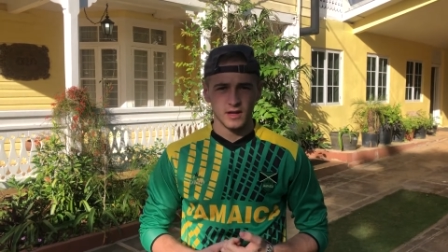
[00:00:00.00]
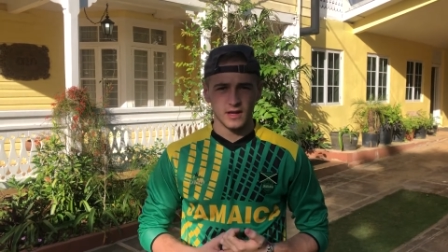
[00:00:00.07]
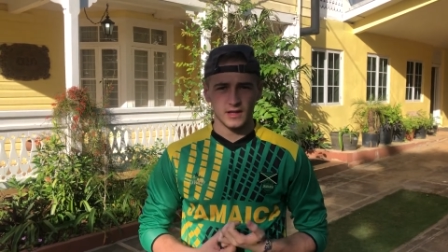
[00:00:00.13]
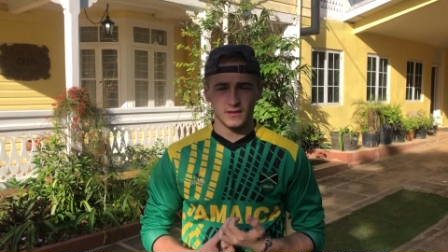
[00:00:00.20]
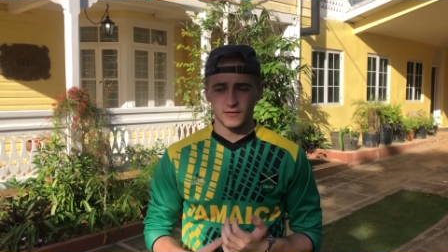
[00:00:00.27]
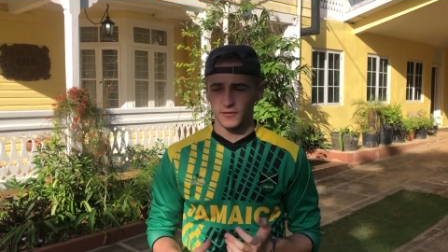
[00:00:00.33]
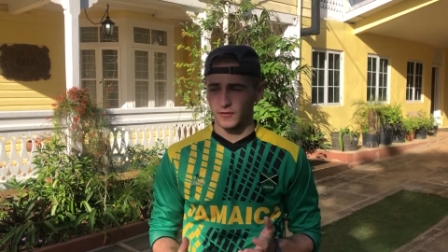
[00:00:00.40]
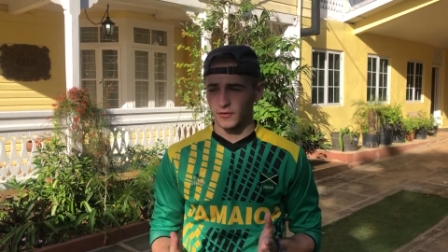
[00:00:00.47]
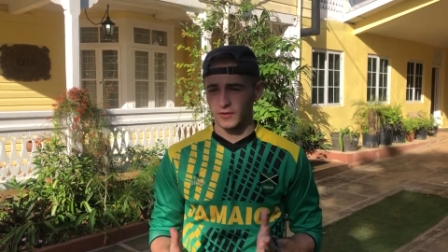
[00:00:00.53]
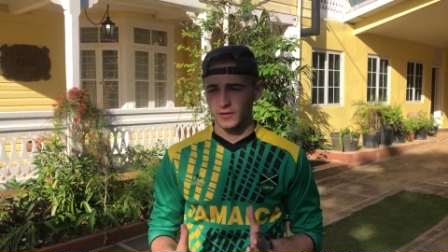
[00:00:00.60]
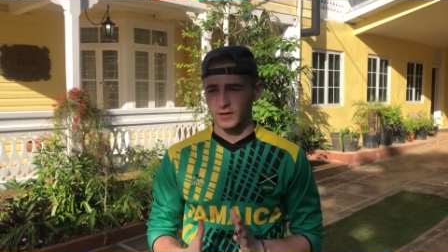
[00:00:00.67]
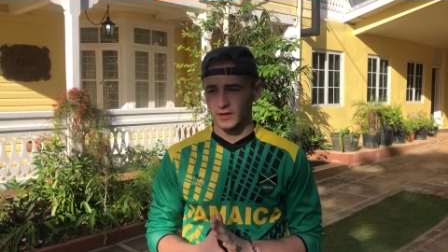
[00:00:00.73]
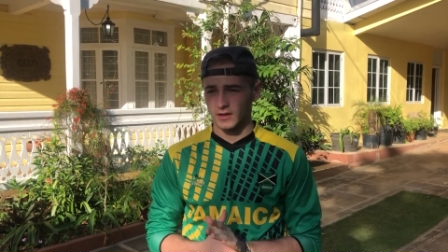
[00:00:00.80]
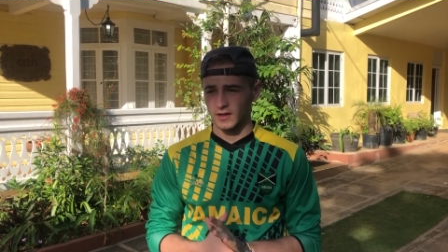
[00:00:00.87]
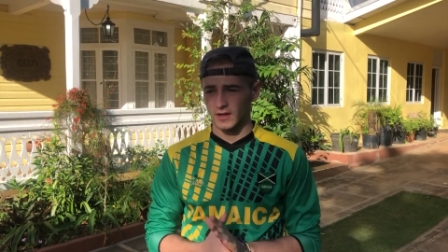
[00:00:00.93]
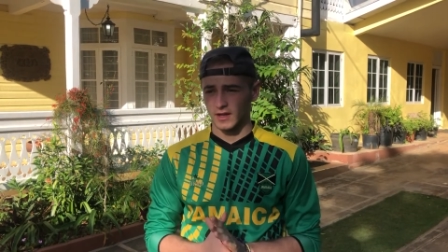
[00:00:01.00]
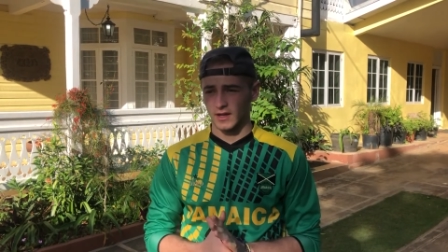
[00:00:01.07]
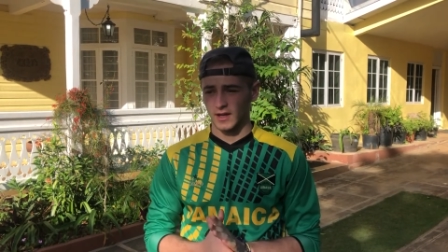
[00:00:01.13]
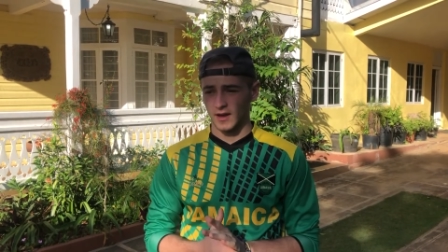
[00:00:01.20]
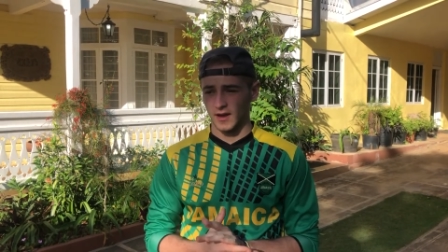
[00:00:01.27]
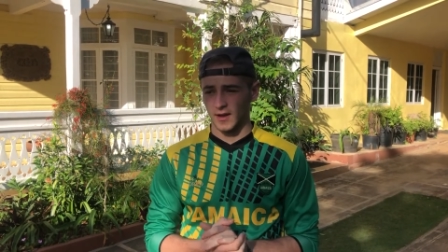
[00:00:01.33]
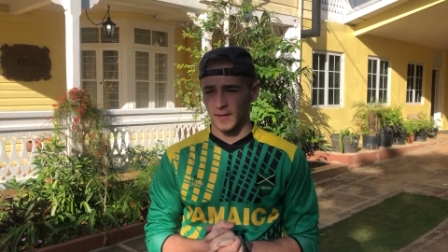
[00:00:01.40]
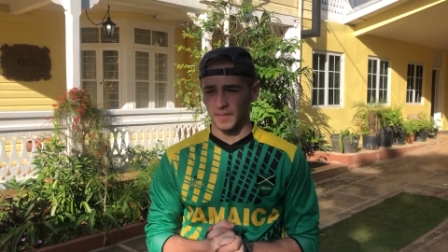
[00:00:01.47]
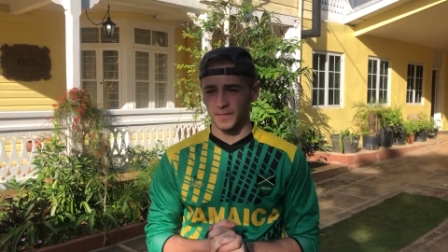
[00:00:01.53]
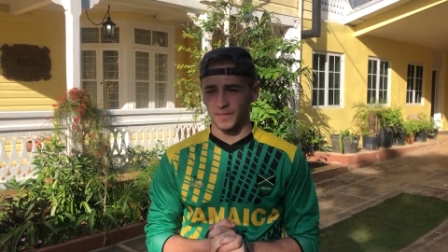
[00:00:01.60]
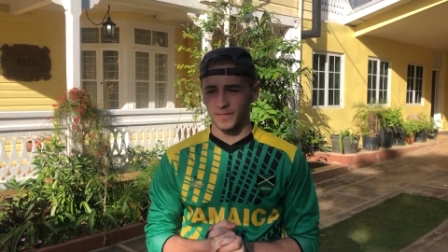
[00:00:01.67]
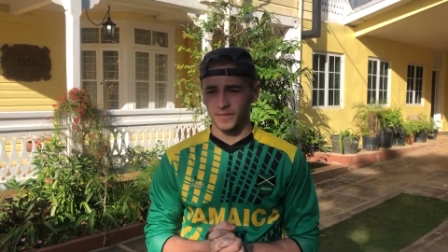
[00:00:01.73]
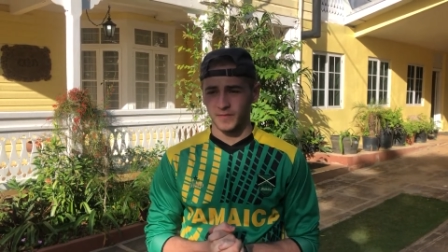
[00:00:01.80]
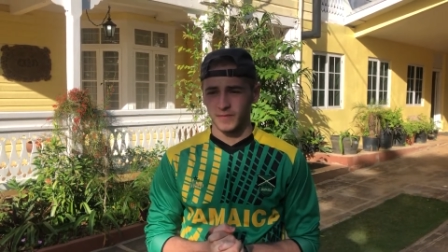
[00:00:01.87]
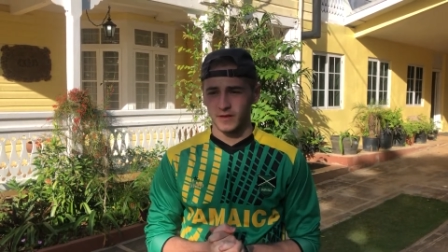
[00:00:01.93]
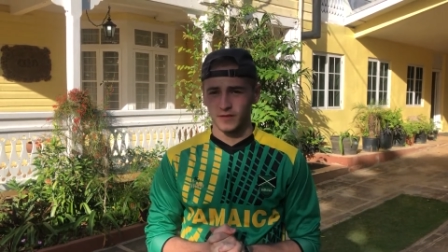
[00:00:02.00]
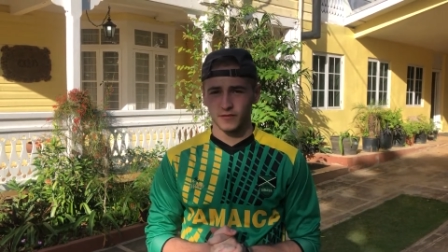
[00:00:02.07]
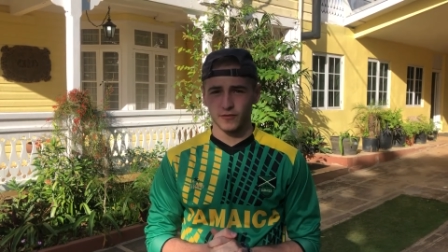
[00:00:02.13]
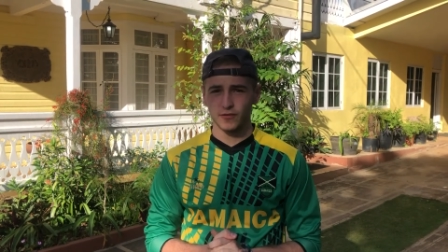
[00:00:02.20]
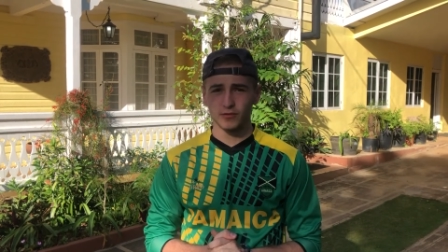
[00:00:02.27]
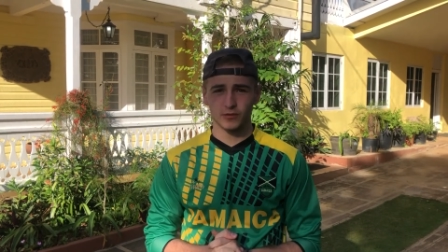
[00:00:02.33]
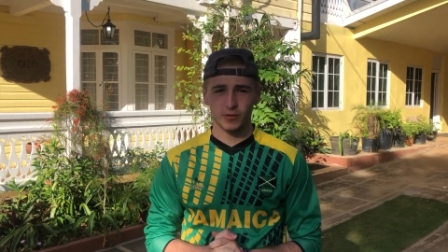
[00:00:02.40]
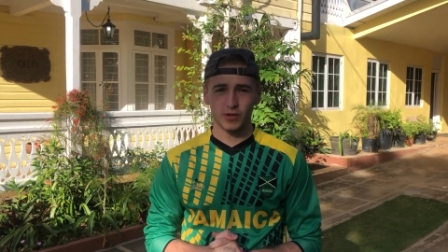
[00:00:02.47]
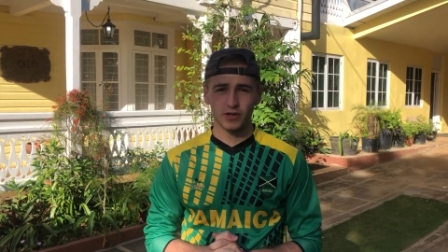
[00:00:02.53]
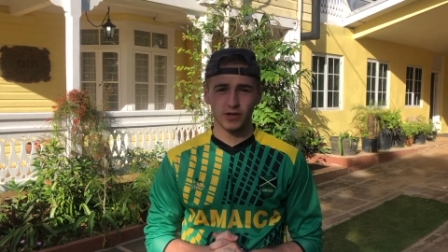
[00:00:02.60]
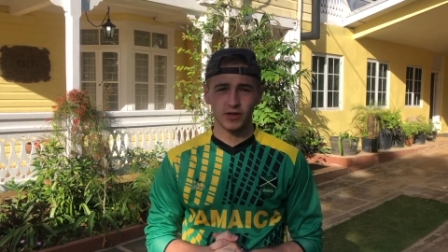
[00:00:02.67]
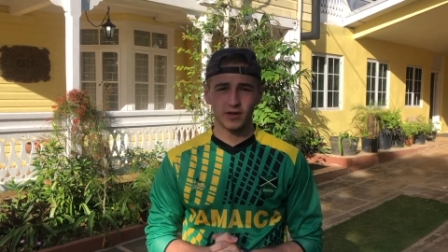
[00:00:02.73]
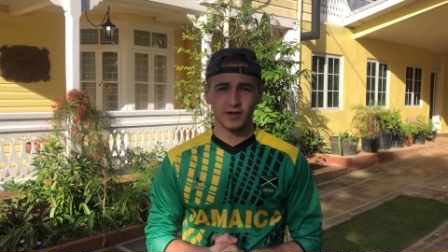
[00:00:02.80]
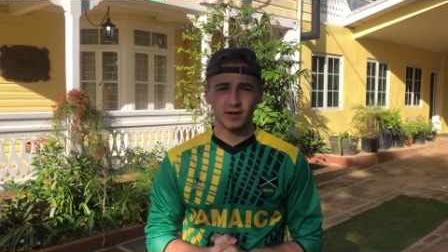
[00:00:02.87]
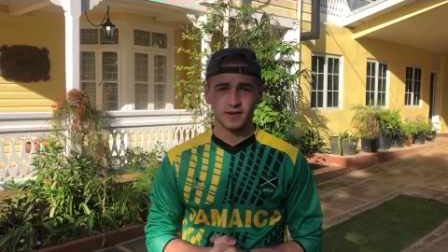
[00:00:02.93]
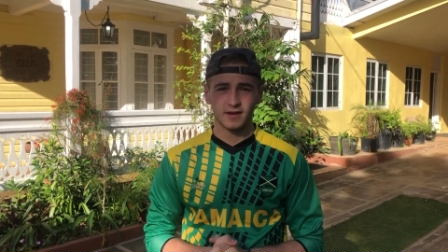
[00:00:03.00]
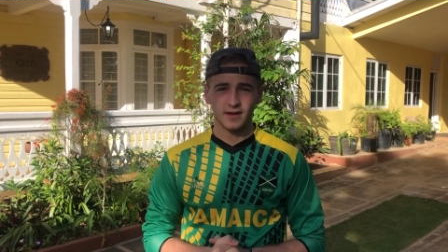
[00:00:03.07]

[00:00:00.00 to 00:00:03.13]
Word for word: in the food, um, food is pretty good.